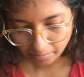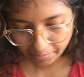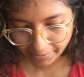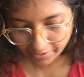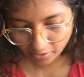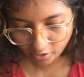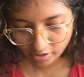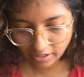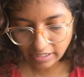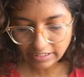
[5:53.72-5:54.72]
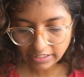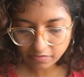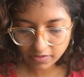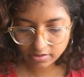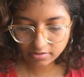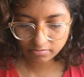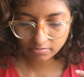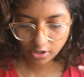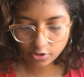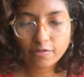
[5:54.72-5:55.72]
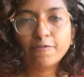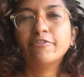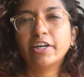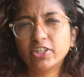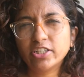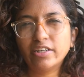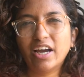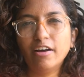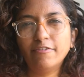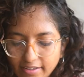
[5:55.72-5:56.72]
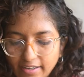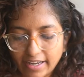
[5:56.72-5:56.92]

but all the leaves look fresh enough,